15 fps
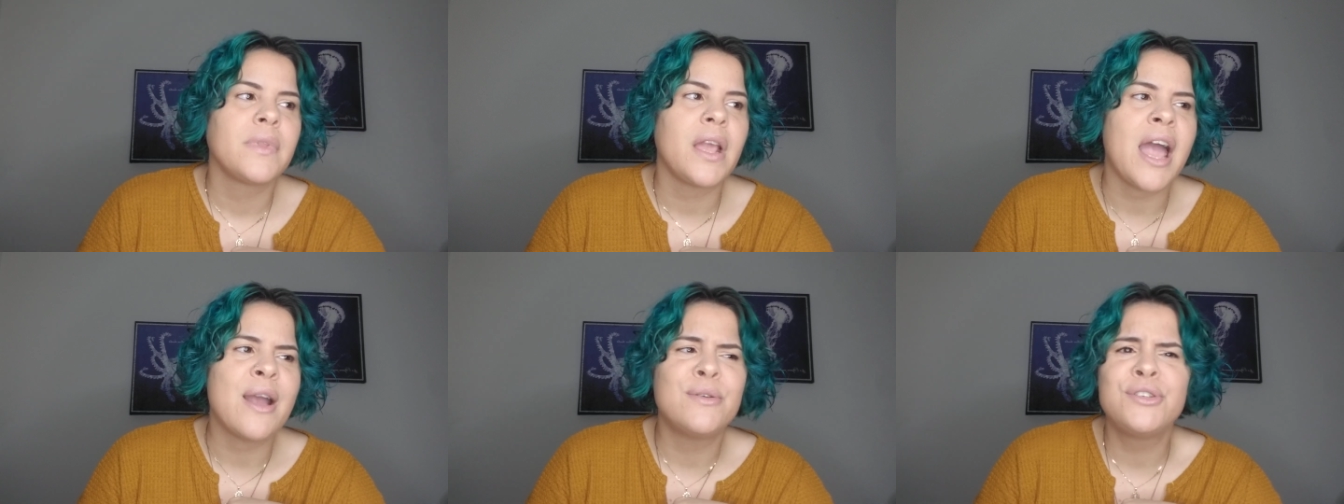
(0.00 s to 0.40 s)

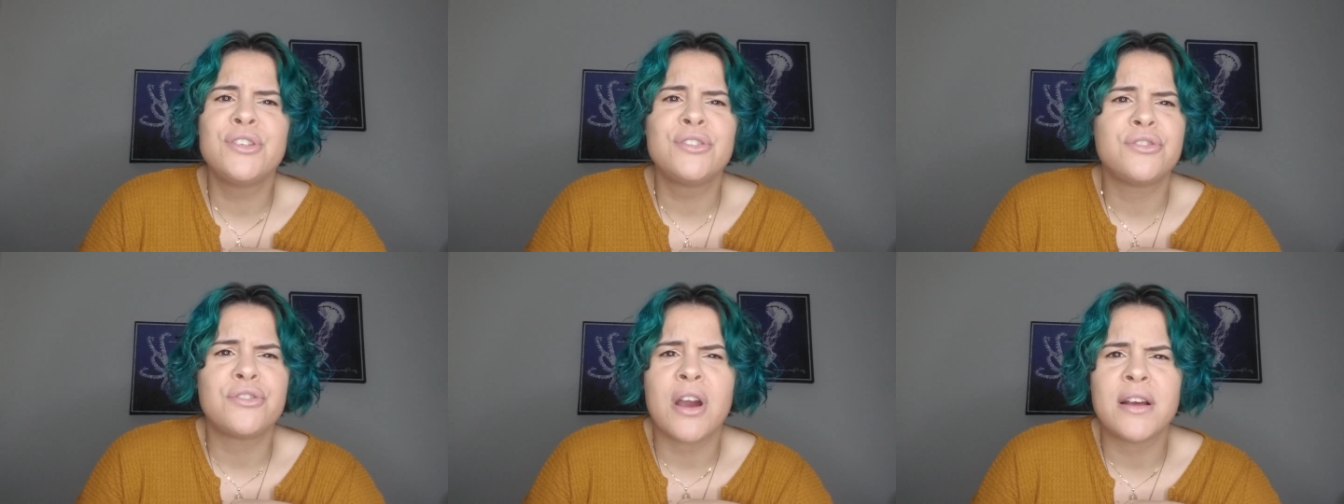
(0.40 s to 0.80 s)
I was
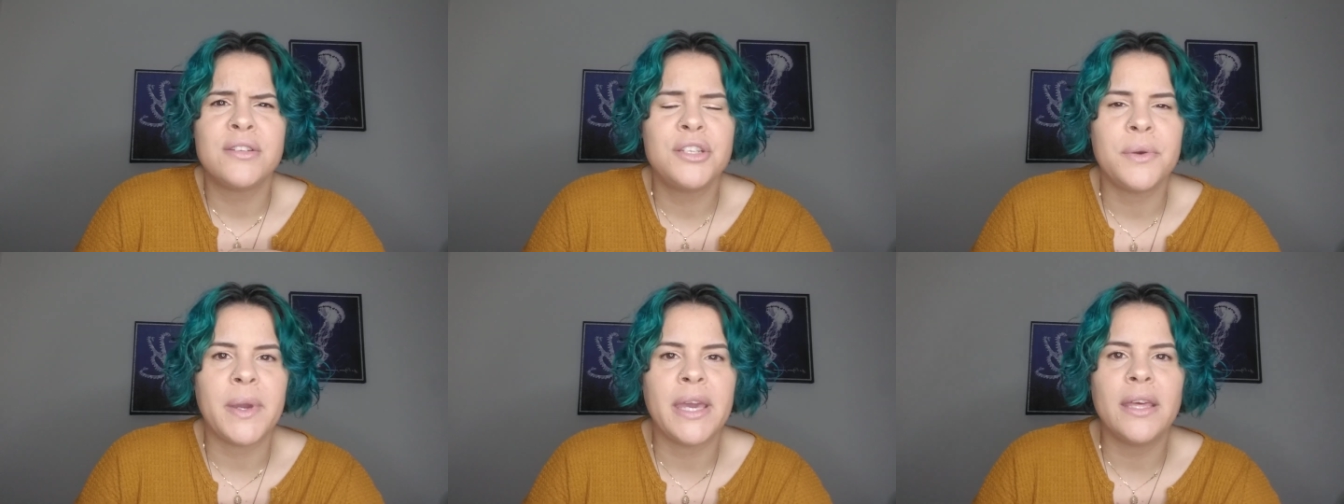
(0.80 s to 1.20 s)
just drawn
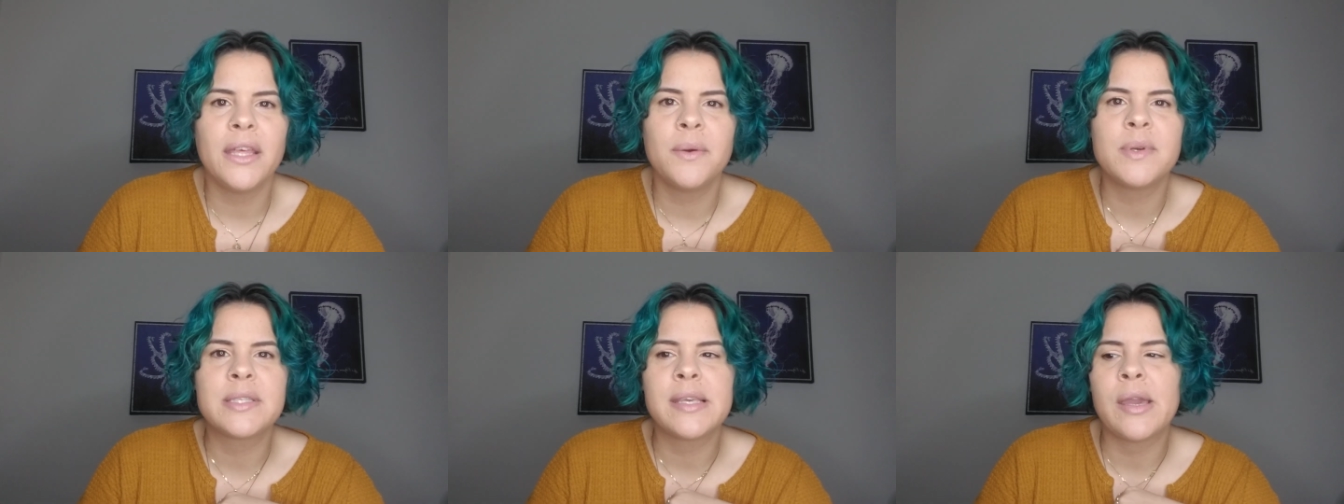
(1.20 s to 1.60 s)
to it. It
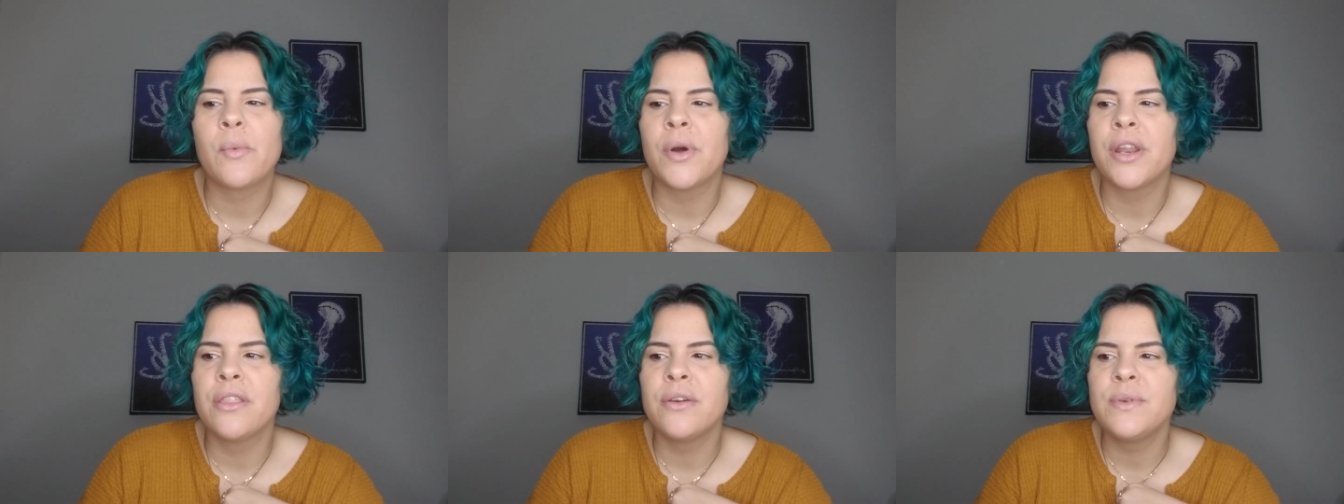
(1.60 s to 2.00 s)
was like
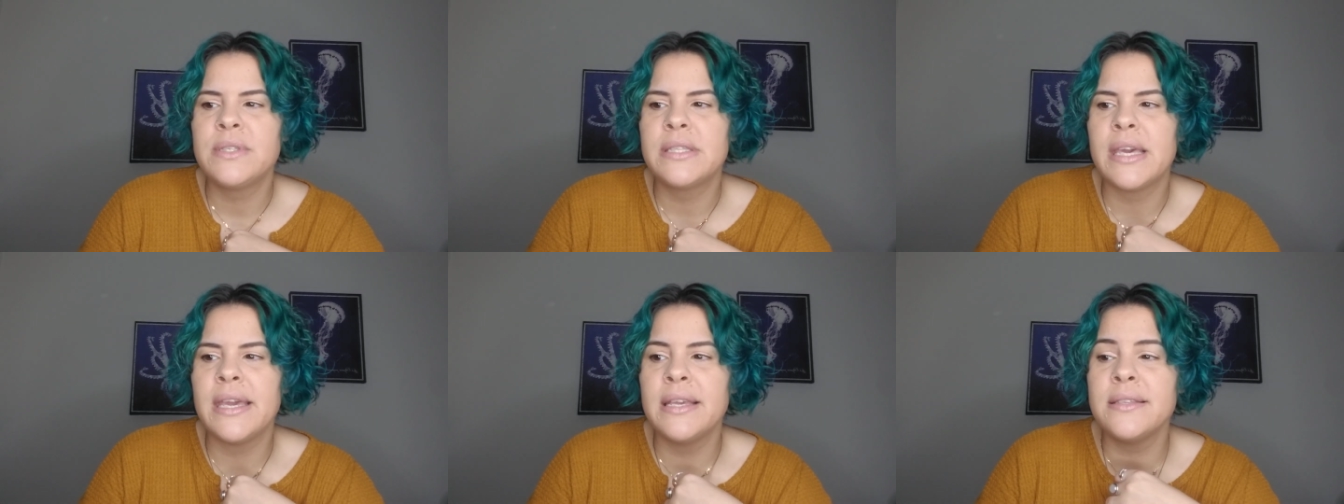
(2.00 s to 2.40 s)
one of those
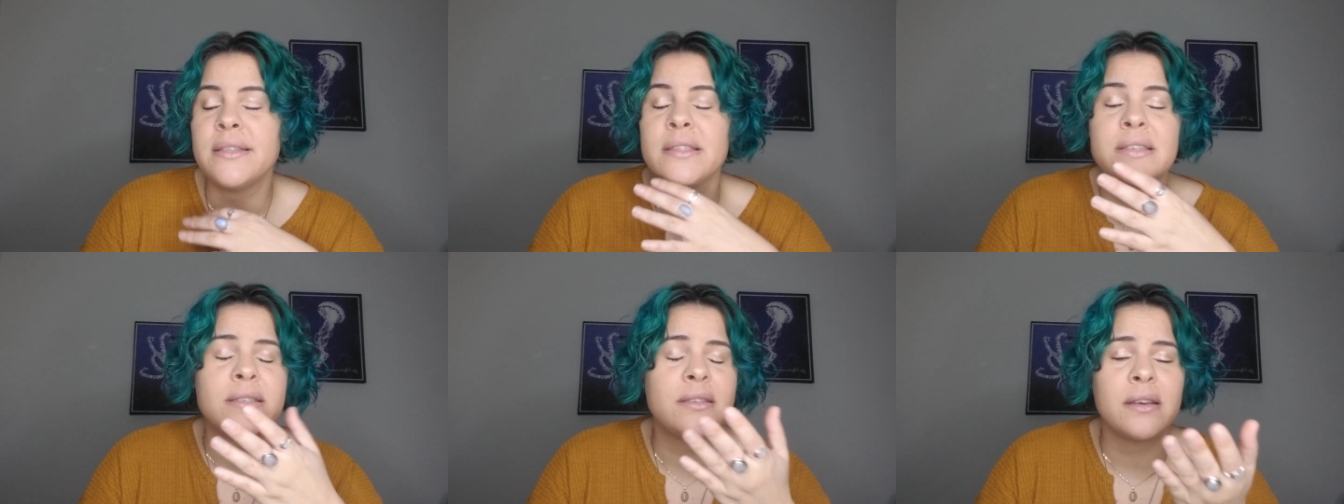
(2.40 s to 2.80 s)
things, and
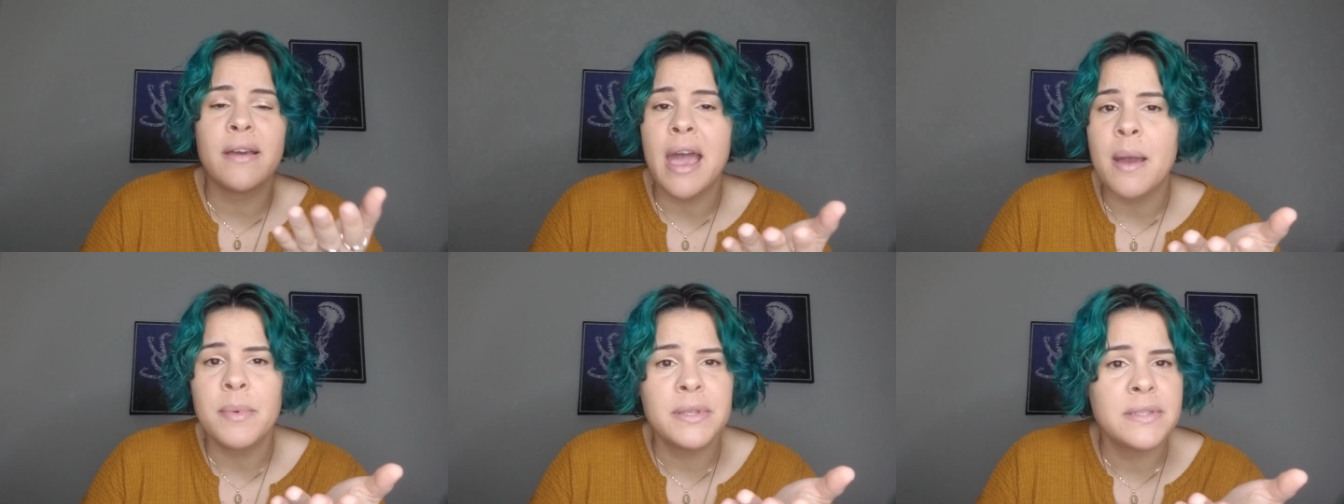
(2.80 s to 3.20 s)
this still
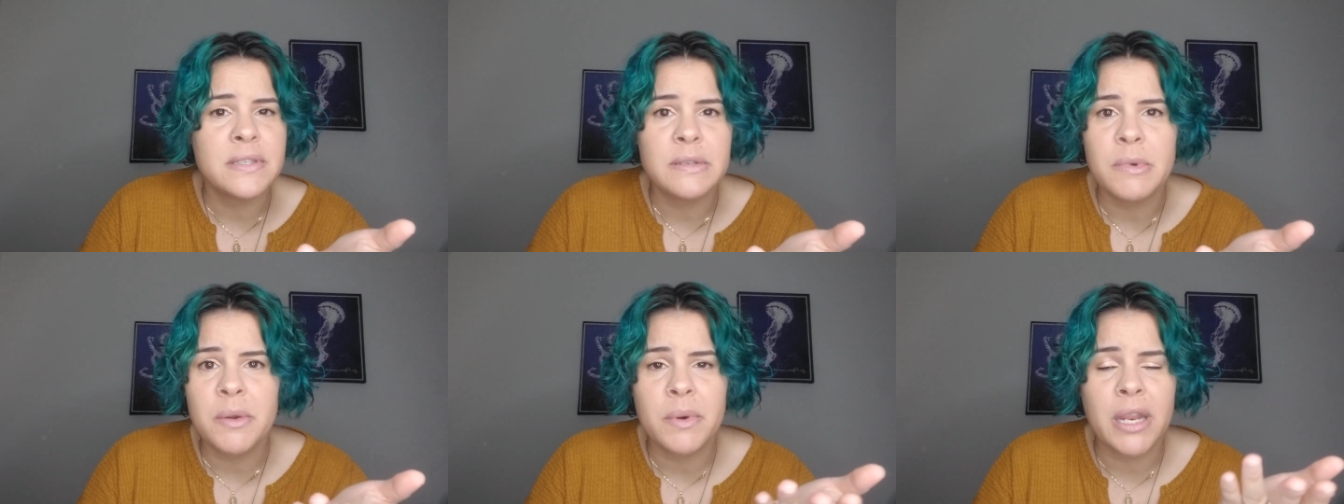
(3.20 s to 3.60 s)
happens
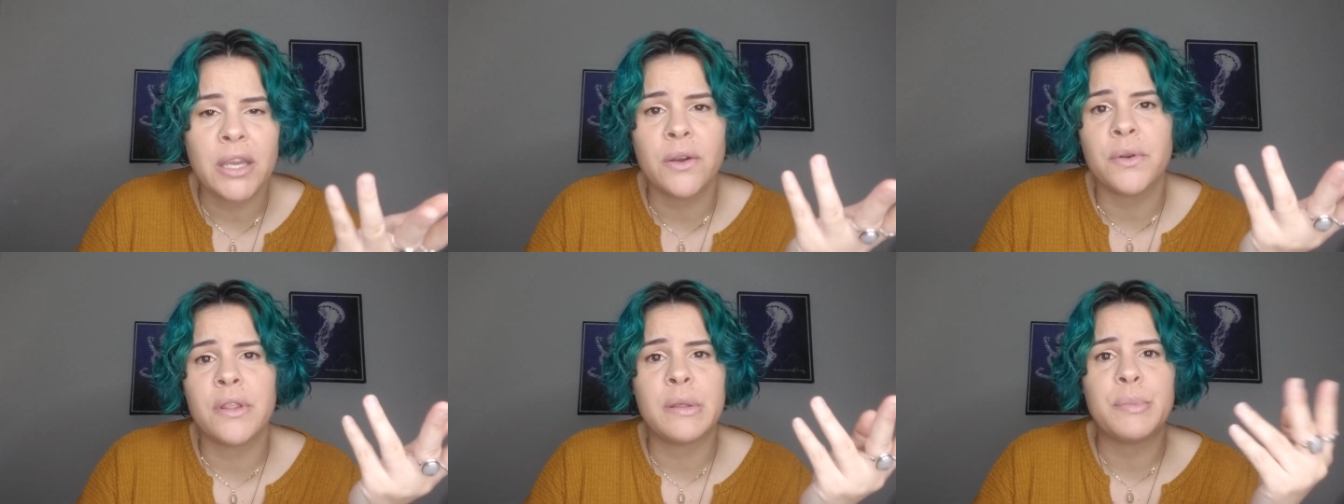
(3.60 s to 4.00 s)
to me when I
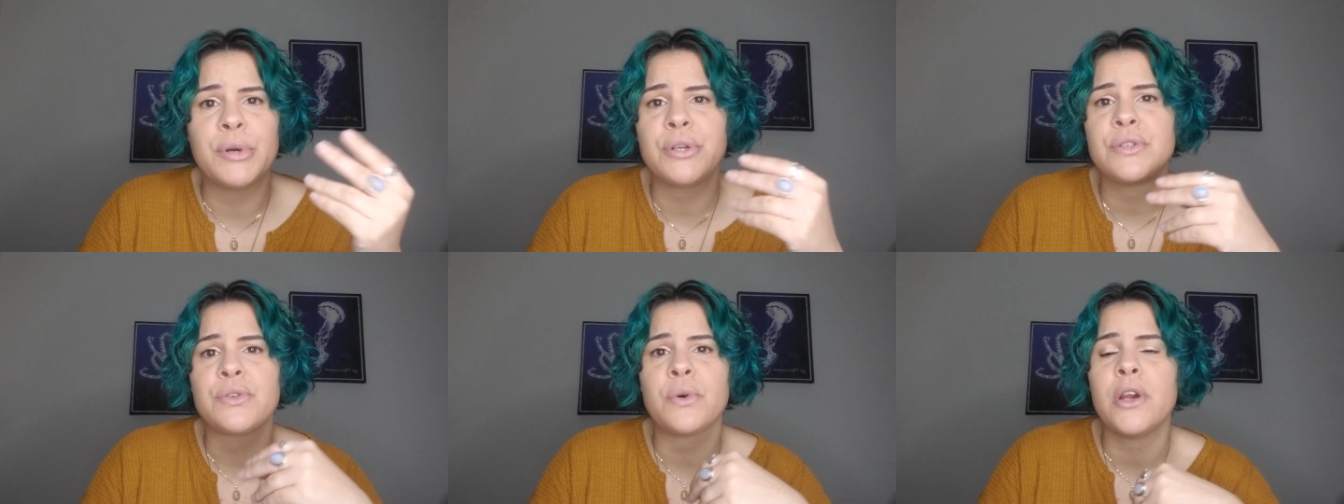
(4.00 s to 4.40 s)
go to the
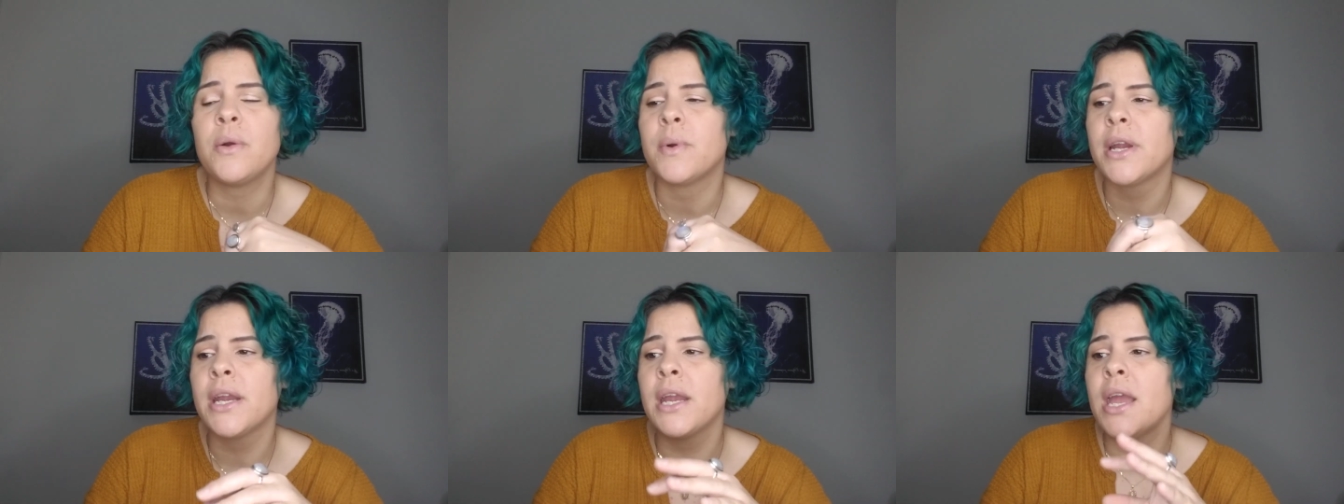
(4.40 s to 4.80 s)
bookstore,
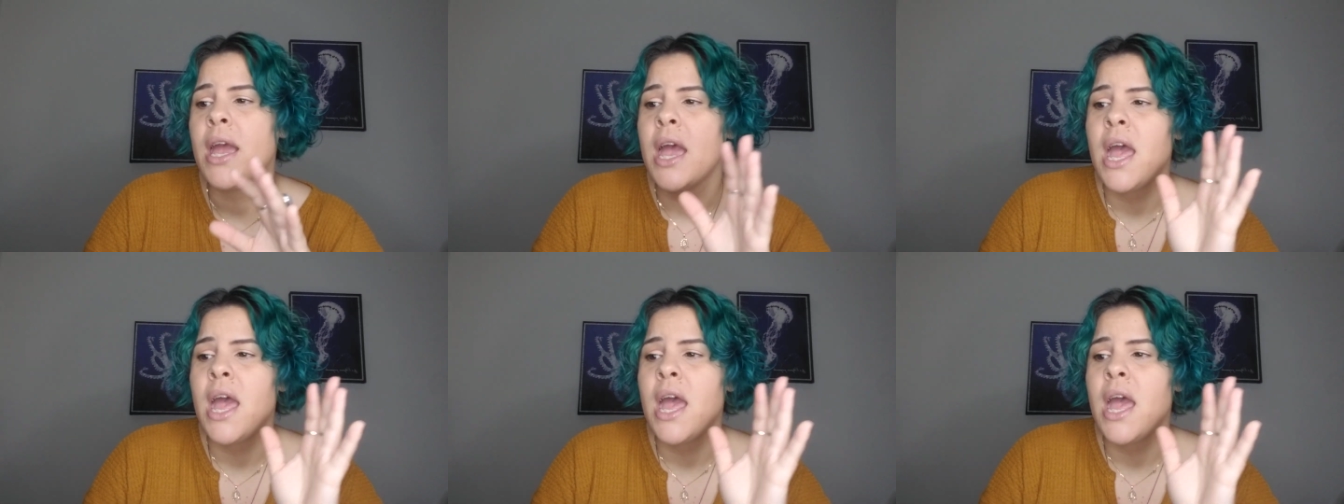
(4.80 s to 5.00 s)
where